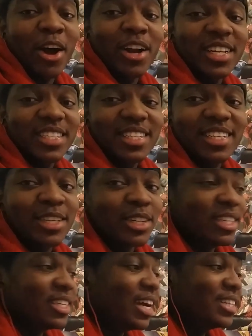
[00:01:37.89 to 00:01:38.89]
honestly
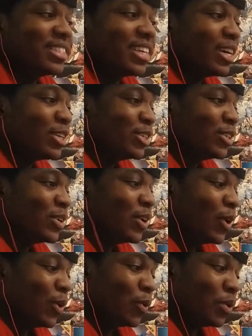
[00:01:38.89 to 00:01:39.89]
could not tell you
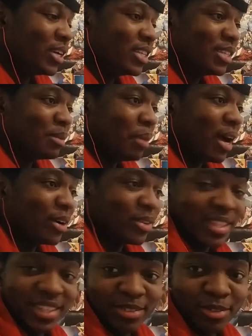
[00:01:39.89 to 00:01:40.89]
what it's about
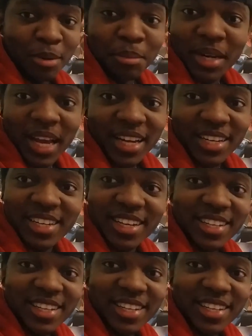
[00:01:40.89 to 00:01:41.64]
from that.